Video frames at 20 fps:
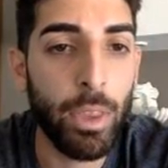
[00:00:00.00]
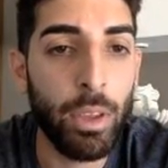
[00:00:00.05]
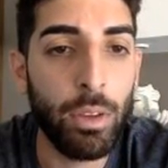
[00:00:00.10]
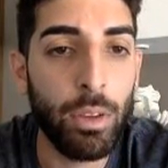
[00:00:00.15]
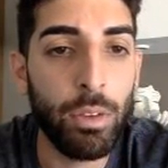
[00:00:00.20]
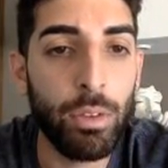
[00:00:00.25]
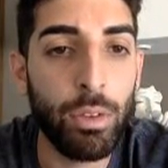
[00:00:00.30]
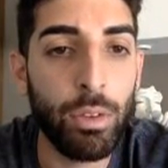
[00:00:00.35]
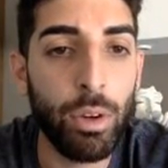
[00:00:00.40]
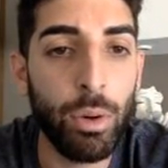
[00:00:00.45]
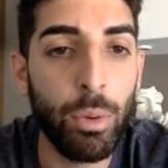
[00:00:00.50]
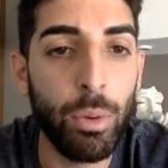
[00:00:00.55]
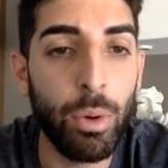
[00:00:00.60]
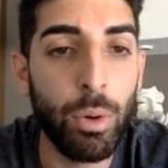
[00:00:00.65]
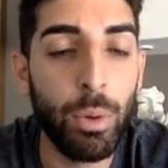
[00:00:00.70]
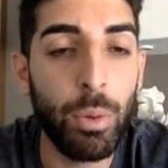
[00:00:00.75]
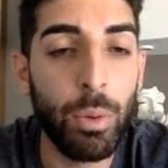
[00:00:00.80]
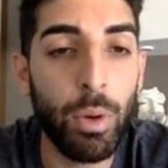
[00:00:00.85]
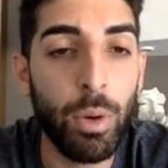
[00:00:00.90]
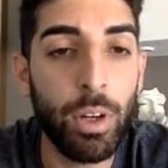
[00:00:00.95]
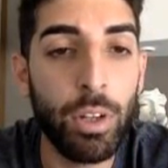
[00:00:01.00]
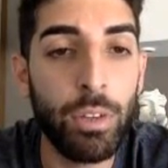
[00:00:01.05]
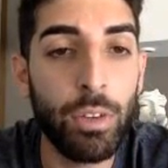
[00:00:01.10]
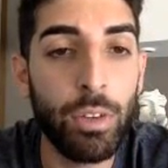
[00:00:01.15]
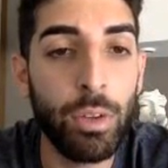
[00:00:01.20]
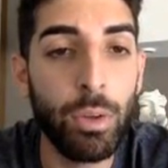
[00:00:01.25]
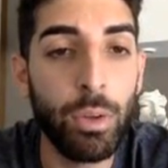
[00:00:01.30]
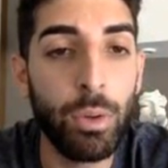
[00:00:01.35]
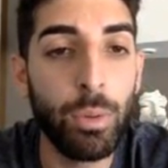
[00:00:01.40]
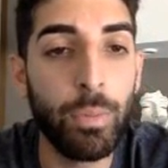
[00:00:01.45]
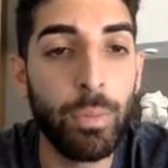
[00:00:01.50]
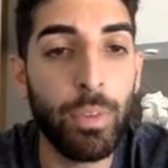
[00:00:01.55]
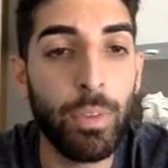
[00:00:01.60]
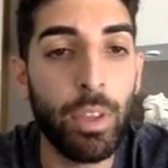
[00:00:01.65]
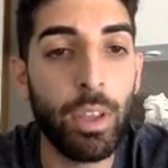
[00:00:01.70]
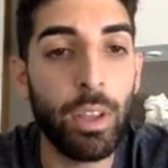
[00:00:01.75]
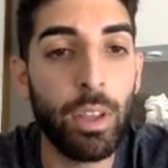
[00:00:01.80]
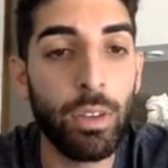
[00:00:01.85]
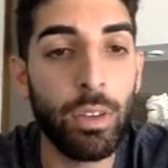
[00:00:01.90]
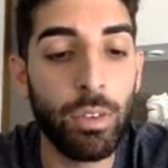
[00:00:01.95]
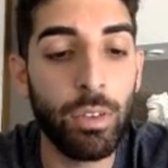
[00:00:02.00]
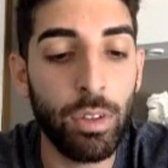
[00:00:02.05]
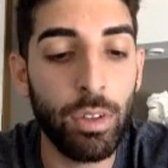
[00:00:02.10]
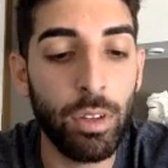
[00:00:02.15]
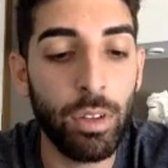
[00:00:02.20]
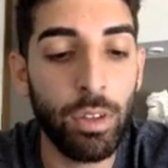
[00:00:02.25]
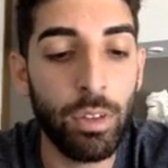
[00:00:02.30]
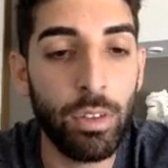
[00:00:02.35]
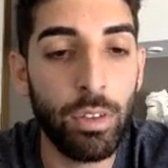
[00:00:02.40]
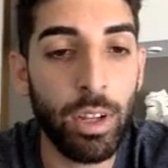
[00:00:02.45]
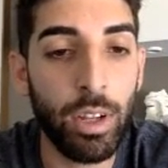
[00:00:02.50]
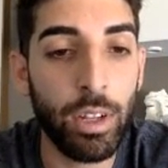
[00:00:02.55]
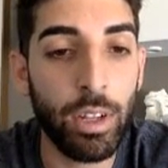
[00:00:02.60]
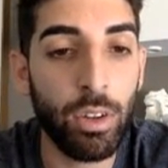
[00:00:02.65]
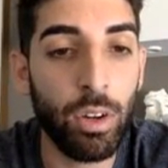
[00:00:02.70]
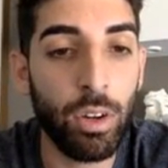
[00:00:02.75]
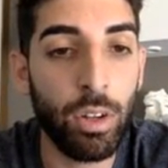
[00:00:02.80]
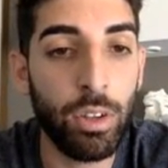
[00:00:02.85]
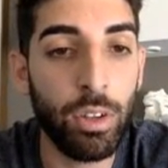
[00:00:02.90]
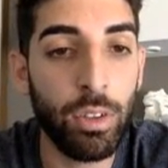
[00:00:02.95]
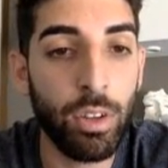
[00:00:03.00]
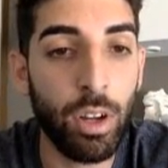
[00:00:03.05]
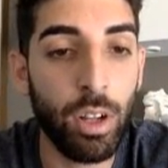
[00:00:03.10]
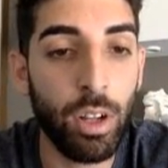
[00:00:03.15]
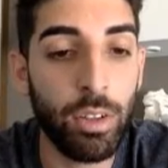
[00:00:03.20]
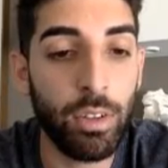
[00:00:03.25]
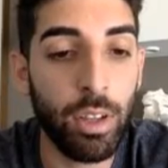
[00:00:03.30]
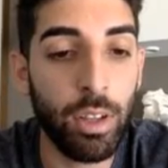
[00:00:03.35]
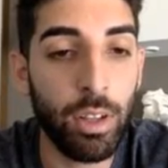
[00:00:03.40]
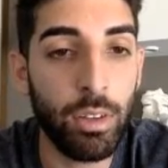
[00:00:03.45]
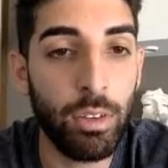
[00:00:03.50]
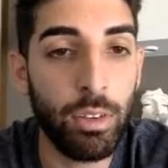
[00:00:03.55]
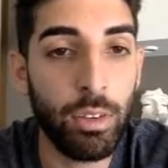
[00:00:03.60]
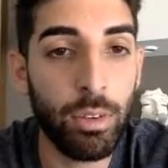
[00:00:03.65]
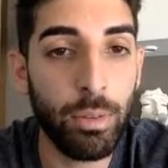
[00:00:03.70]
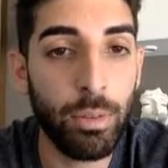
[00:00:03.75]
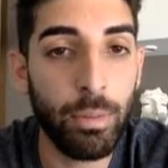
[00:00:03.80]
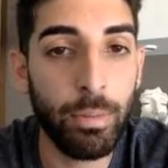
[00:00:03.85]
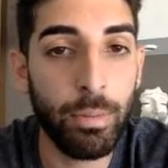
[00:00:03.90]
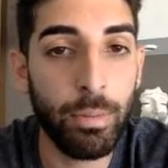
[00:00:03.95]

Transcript: So what we want to do is select all this content,